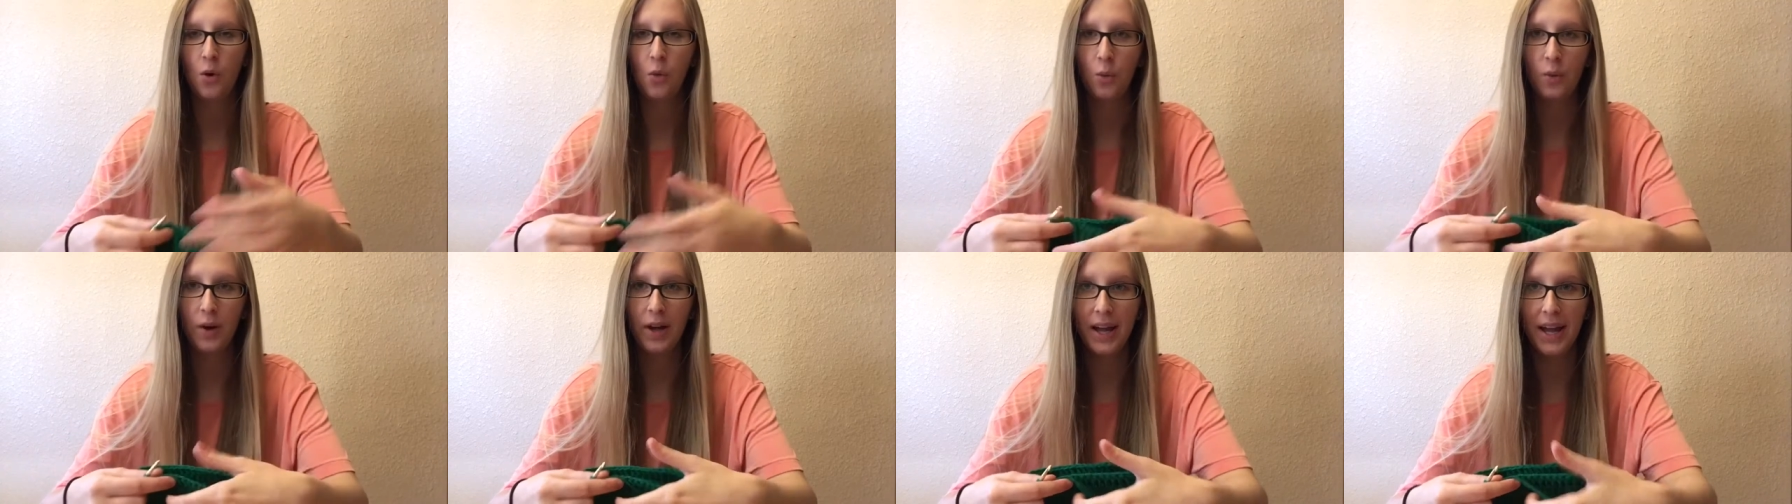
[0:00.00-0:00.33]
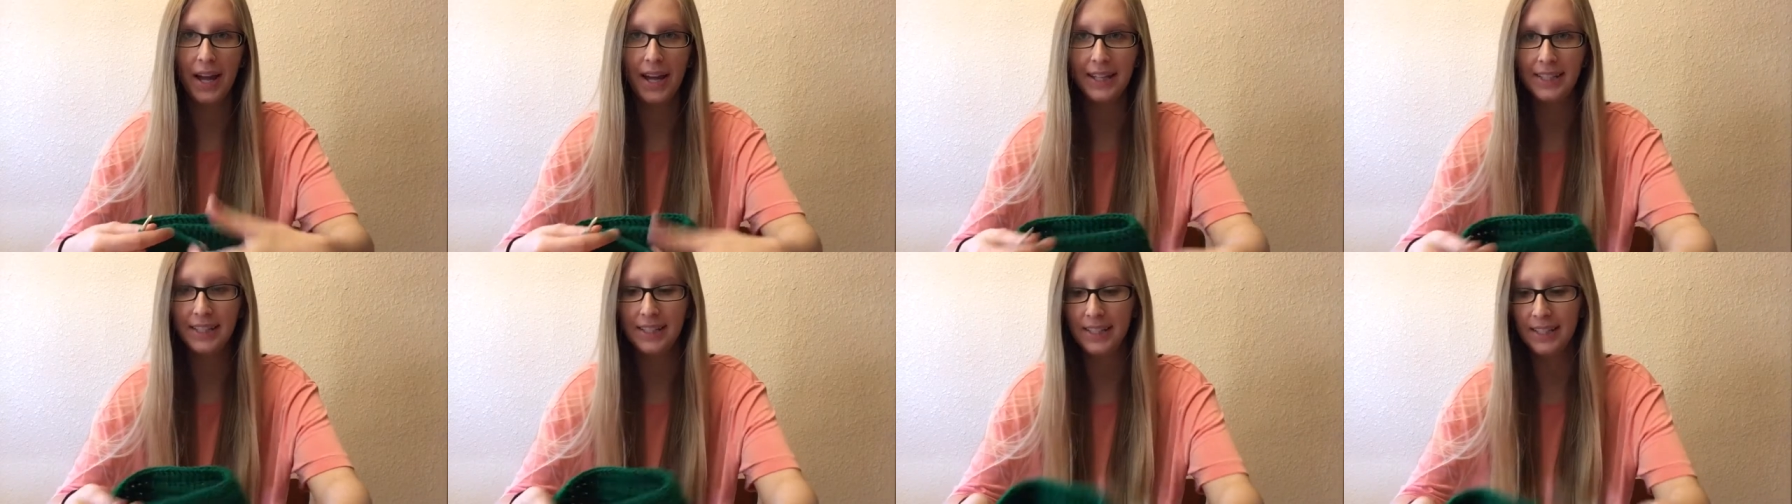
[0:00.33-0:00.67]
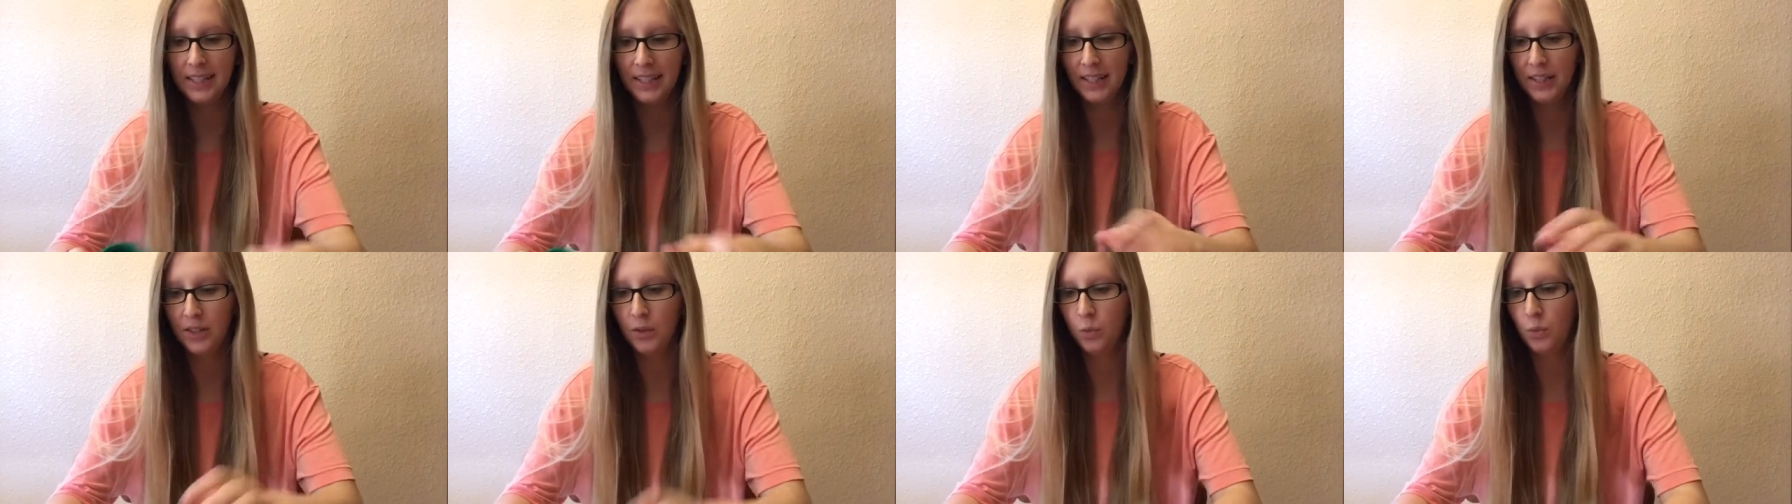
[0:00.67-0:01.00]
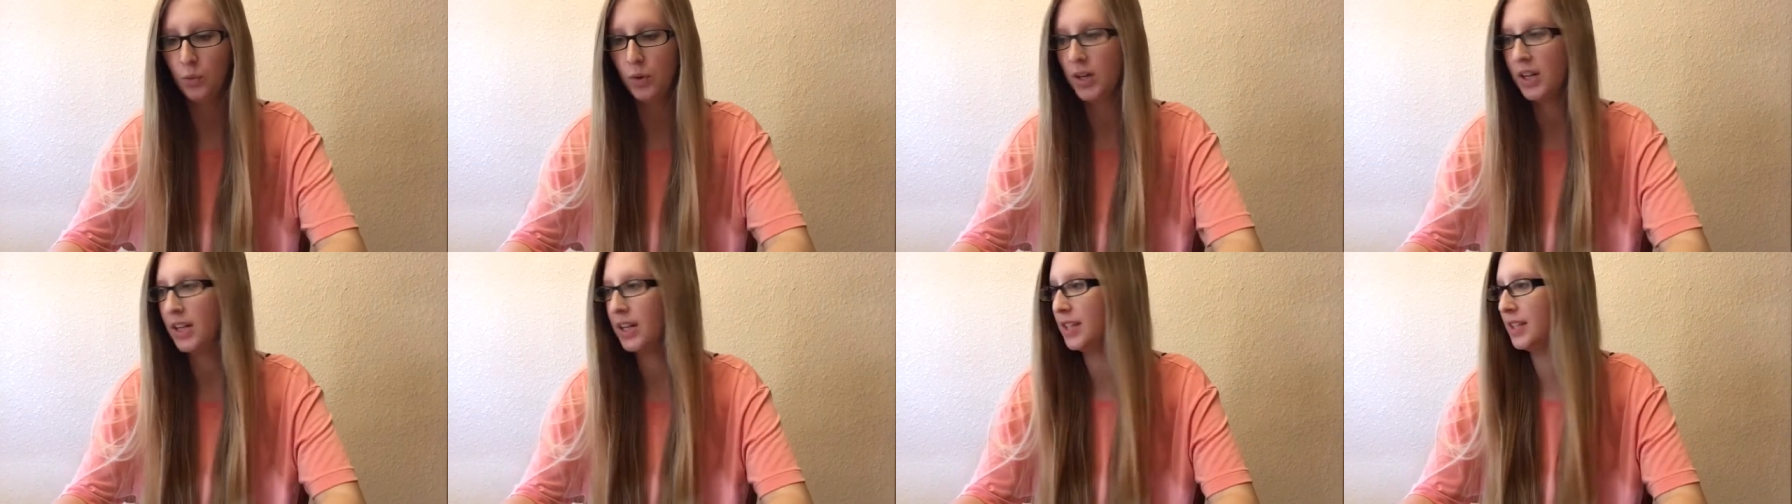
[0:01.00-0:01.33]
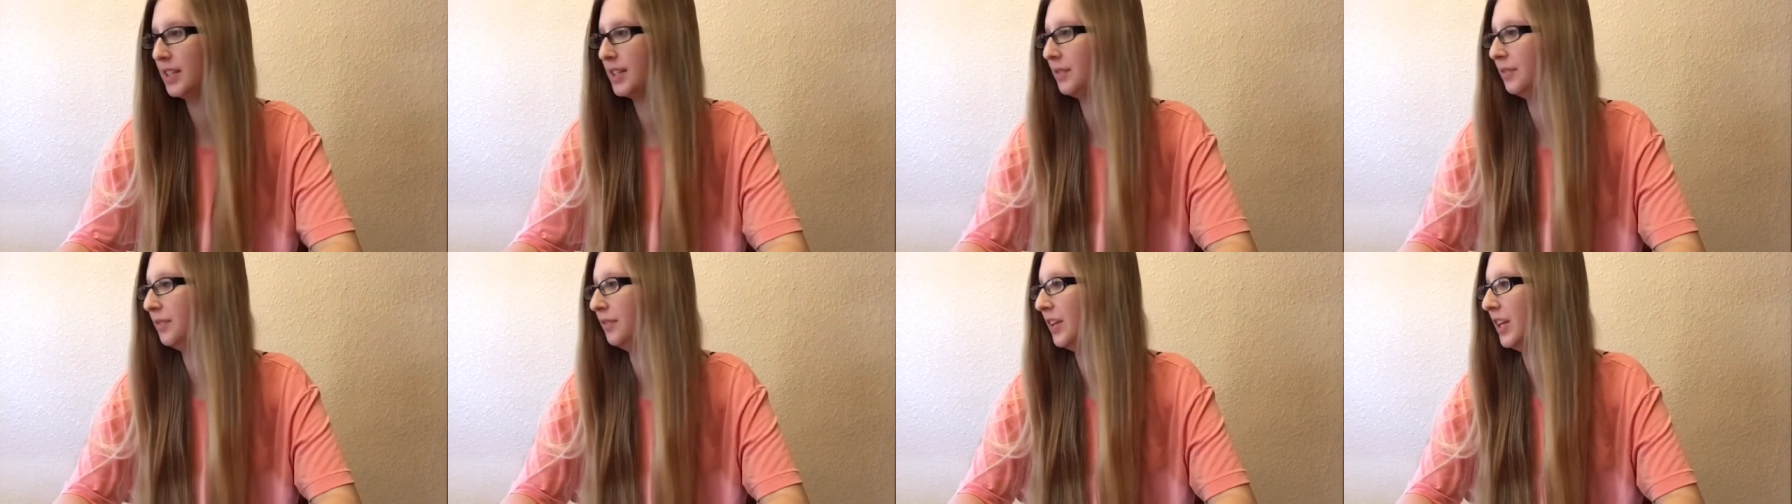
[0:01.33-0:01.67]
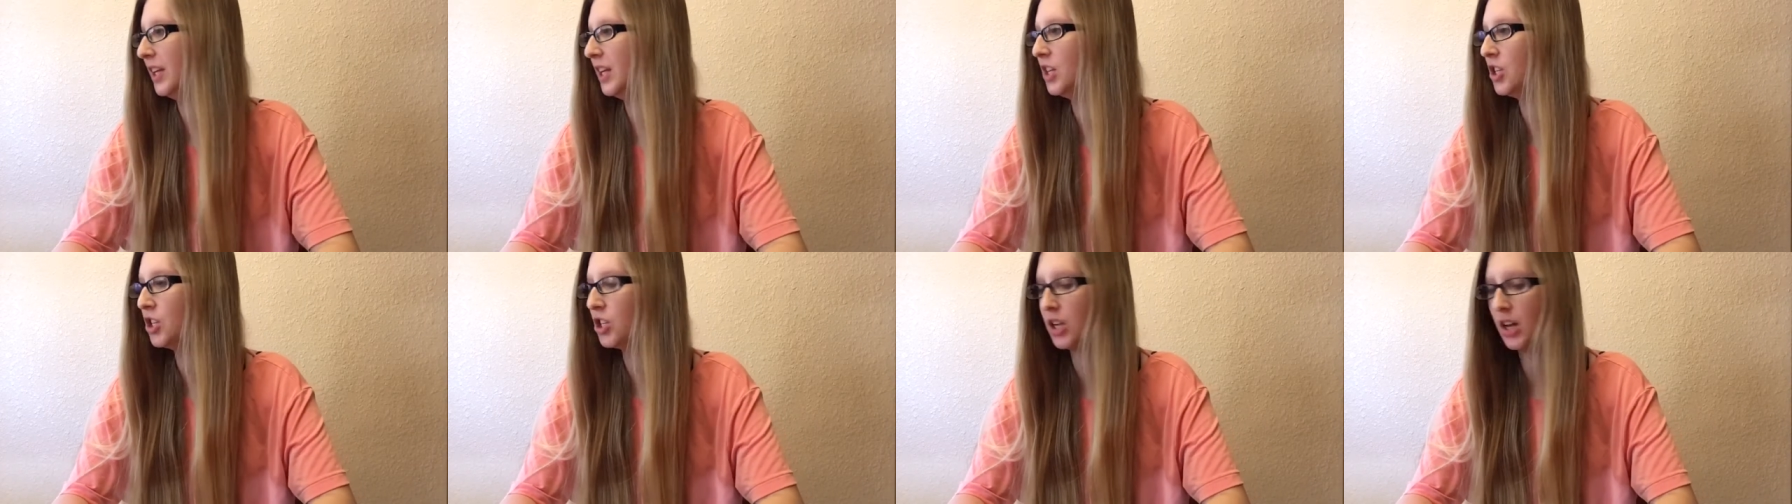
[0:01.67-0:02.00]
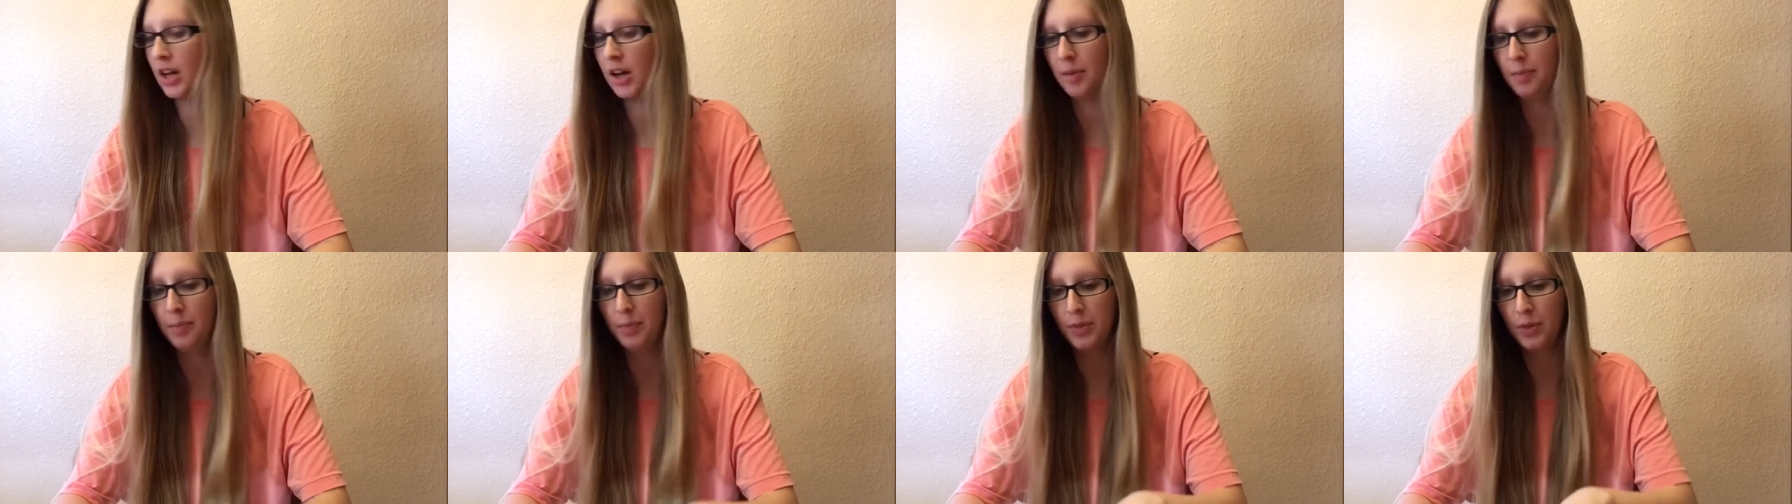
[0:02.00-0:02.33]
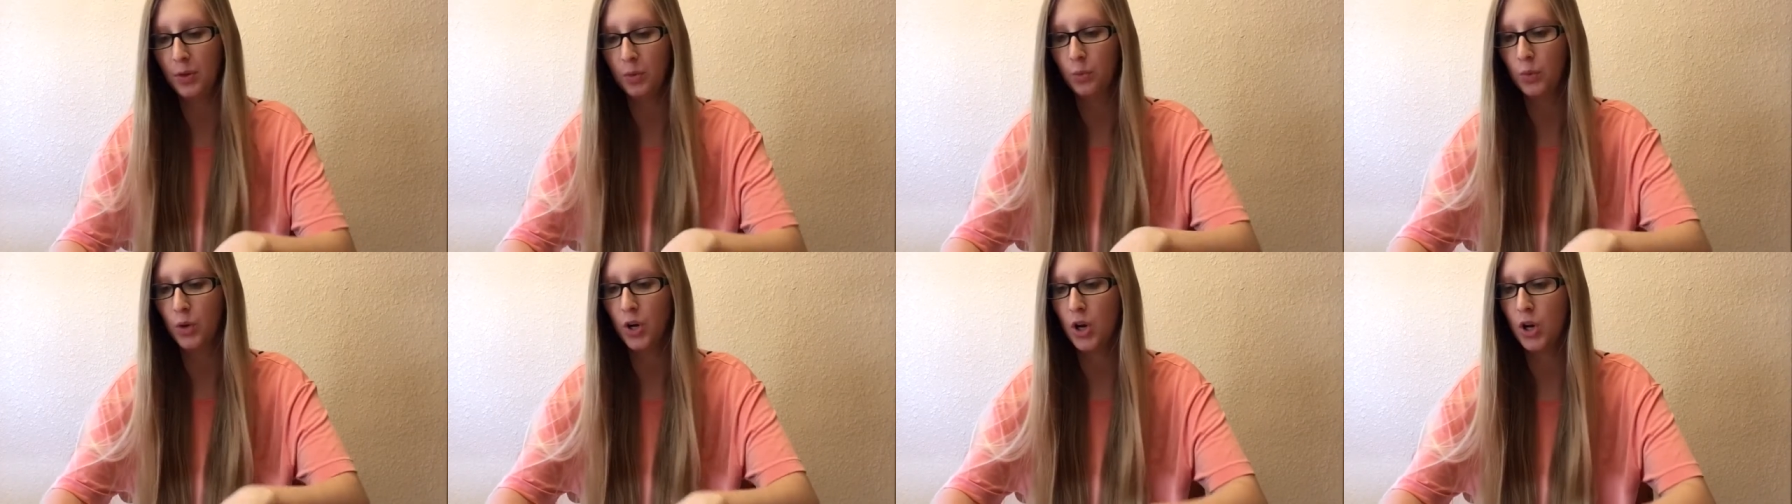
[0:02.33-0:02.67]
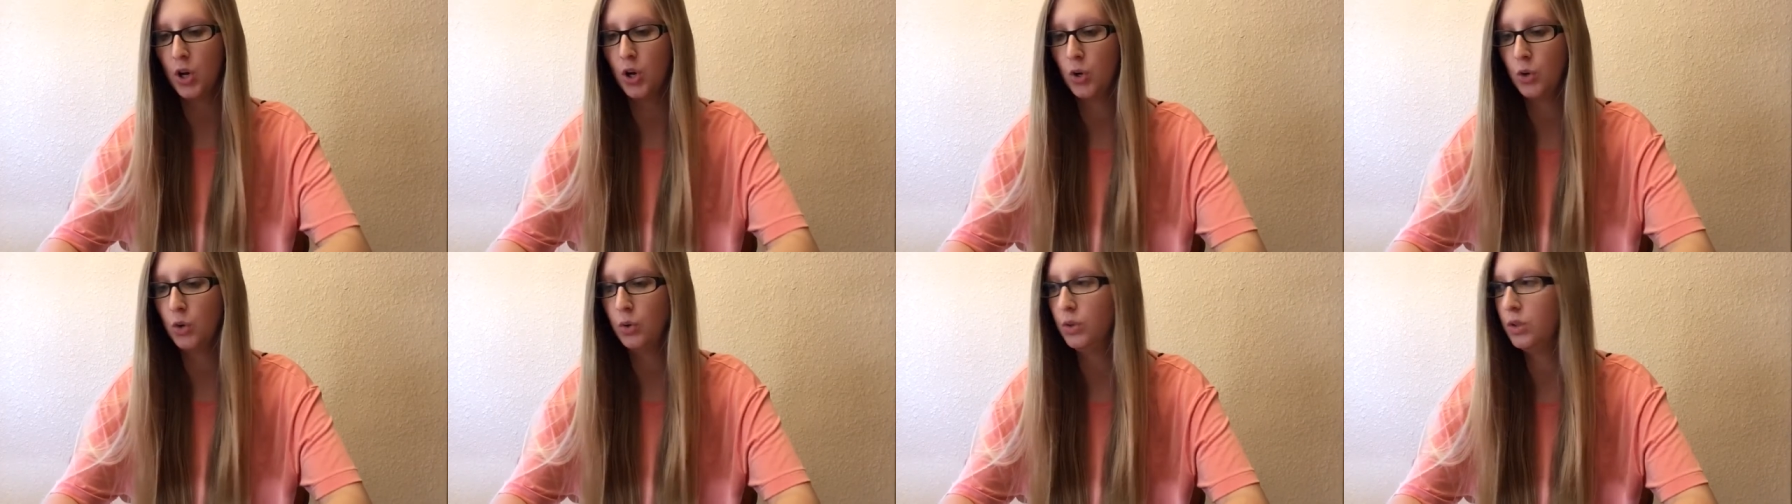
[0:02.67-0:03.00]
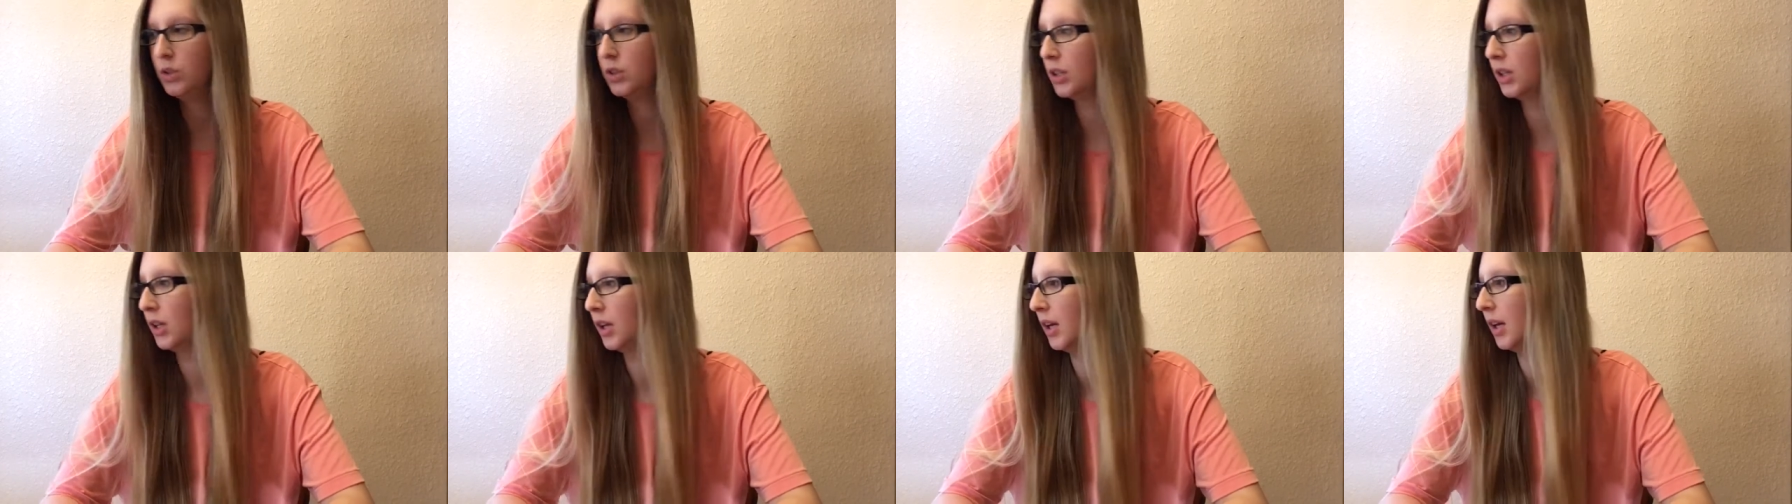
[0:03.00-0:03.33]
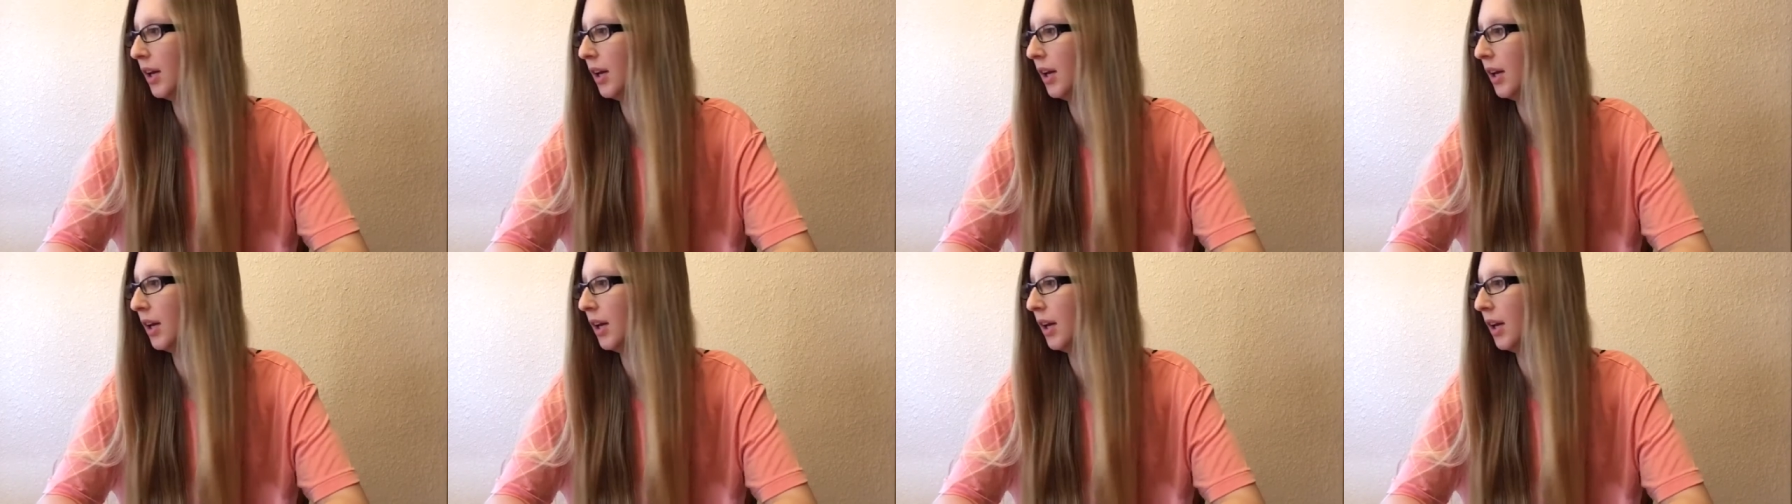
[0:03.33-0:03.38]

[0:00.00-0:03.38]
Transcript: what I did was finished up the rows,